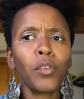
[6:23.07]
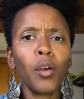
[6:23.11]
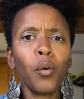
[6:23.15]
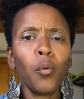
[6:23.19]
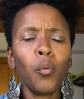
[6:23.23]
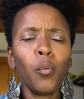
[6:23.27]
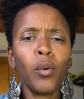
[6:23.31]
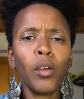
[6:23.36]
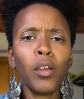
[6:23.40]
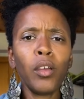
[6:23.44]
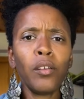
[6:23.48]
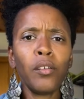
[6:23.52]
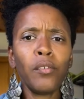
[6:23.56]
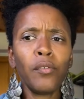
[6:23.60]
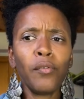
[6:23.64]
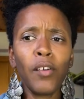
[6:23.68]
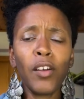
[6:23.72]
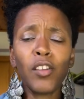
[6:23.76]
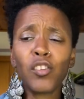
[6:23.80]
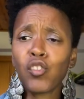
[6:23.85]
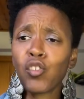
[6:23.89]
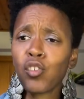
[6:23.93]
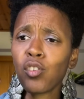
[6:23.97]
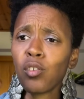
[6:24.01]
with
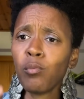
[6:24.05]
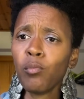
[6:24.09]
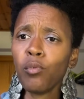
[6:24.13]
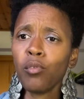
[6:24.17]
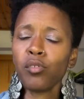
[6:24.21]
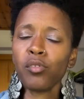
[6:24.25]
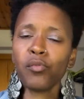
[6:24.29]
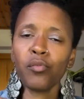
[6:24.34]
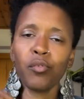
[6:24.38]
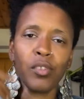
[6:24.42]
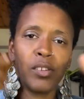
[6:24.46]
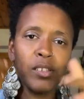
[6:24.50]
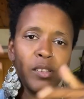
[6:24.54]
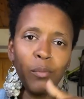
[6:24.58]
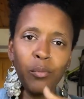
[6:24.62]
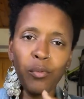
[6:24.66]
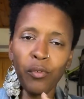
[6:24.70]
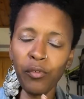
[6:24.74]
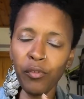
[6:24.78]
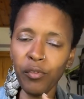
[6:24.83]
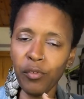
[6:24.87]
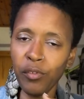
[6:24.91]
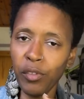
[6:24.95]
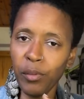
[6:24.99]
vegetables, for
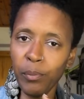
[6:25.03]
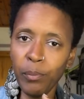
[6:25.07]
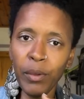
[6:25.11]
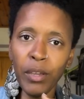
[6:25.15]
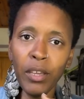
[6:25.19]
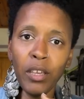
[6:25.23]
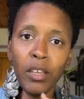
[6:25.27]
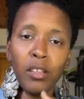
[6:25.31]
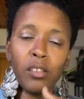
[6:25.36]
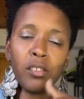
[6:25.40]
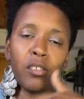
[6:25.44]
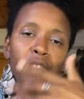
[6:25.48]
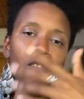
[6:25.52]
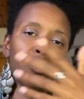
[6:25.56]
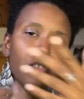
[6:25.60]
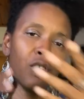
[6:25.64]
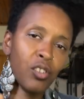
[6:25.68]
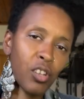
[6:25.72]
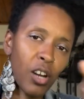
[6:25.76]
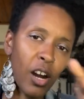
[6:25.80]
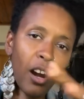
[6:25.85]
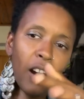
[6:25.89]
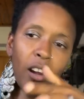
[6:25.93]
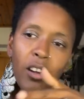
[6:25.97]
example, for the beans, the
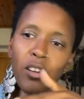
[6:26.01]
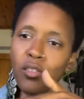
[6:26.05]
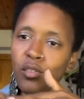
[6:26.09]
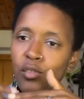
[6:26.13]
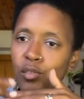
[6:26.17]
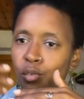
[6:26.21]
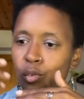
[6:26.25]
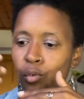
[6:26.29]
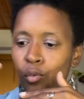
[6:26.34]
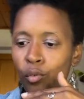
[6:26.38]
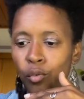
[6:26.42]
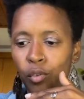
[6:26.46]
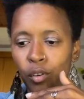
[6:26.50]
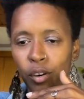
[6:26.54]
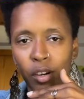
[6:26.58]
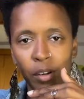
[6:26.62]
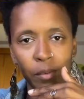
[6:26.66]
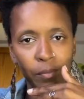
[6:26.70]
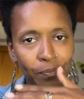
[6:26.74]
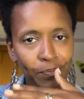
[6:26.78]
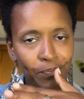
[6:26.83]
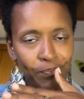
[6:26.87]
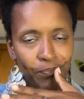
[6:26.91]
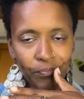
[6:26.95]
jars,
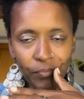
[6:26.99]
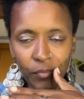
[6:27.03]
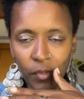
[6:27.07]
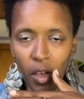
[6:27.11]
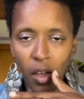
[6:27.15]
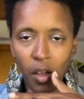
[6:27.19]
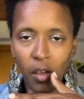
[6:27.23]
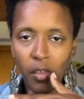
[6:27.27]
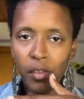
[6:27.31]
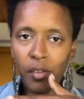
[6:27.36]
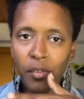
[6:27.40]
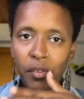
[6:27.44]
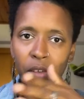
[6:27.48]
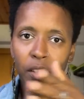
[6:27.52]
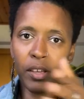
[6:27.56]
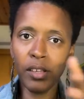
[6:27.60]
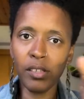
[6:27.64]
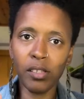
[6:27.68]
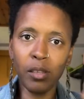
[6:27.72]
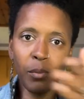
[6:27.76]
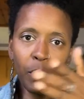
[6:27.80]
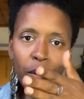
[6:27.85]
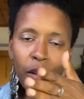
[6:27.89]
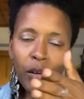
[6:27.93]
or other
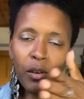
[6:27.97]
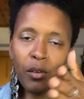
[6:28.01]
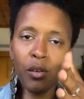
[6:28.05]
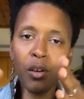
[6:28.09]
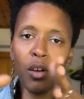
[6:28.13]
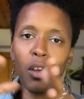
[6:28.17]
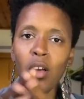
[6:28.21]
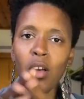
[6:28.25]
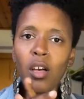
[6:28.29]
things, depend